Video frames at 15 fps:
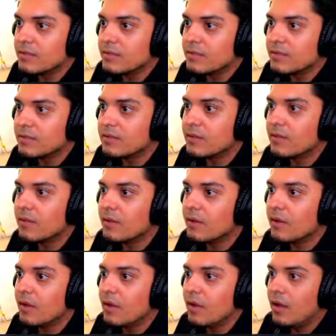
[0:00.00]
So
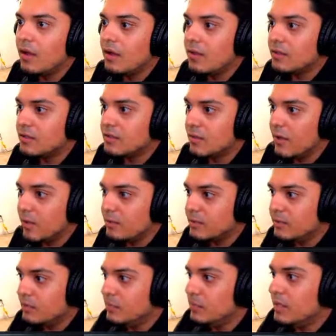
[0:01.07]
it helps
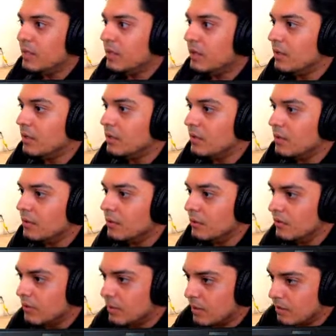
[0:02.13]
me, you,
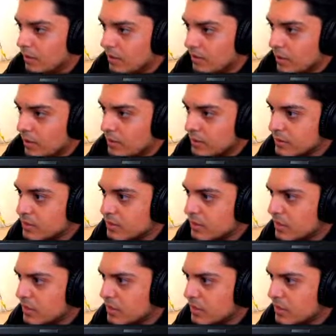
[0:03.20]
and everyone else